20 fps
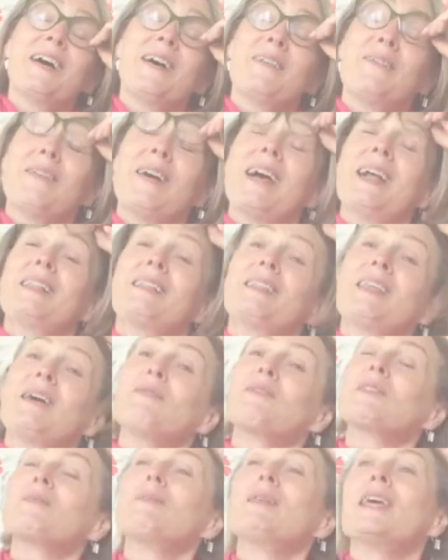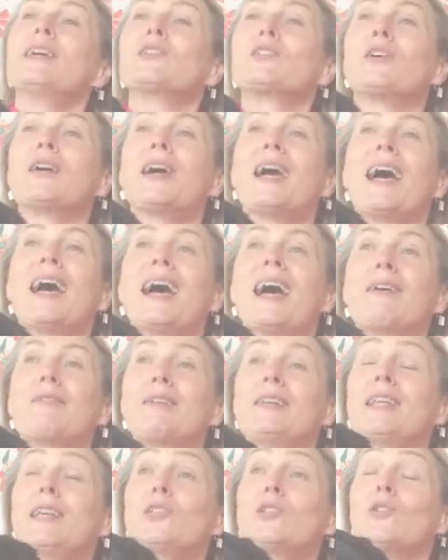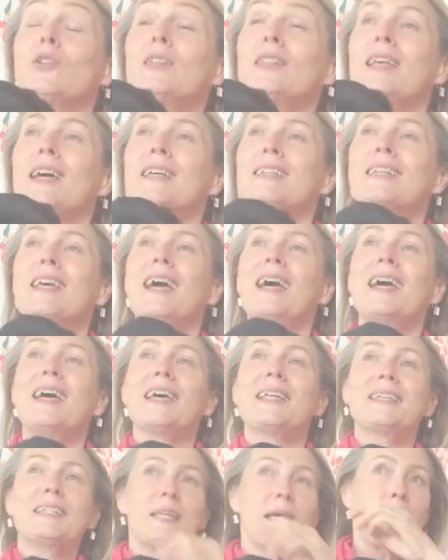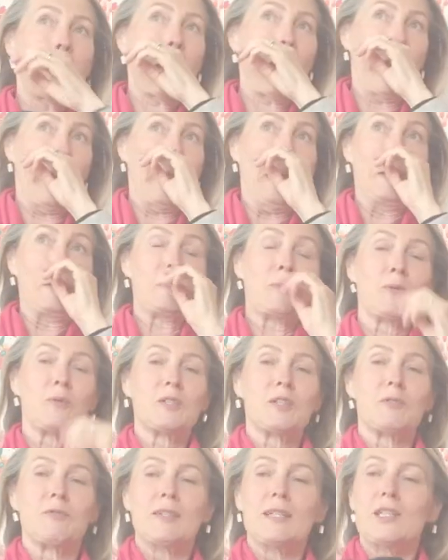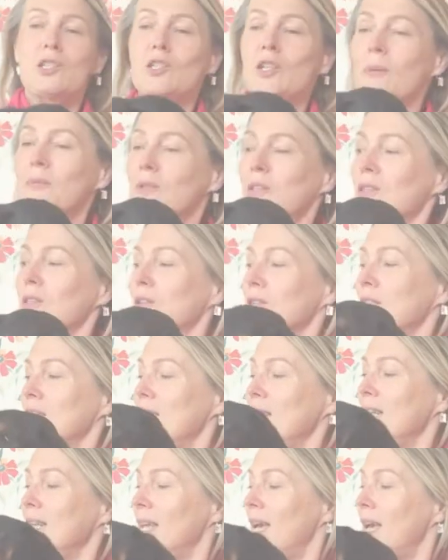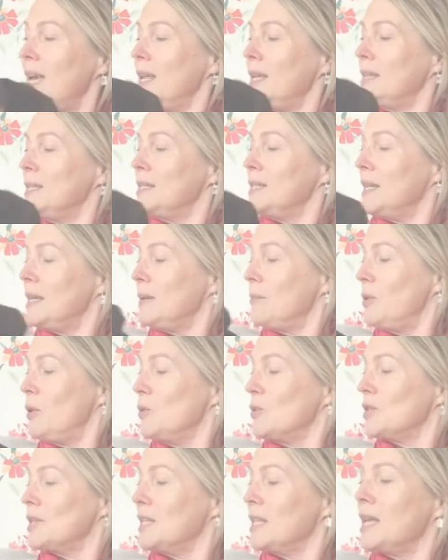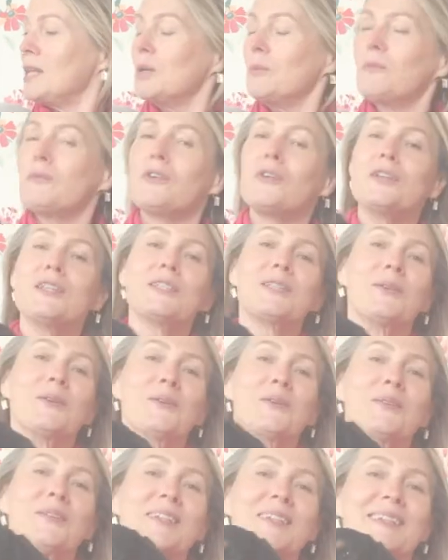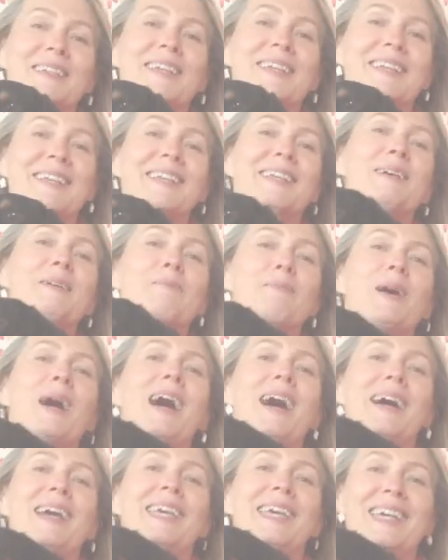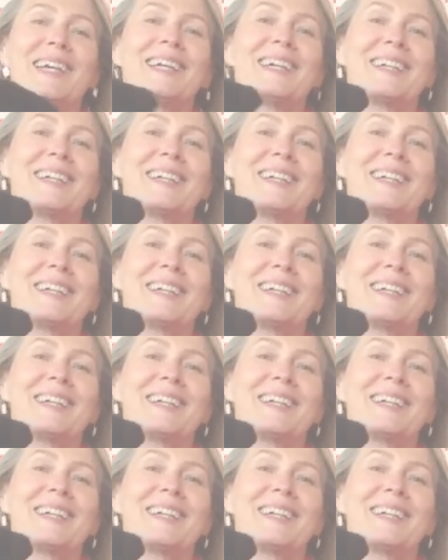Well, that was a pleasure. I really enjoyed that. And I look forward to reading chapter 13 and posting that up very soon. Bye.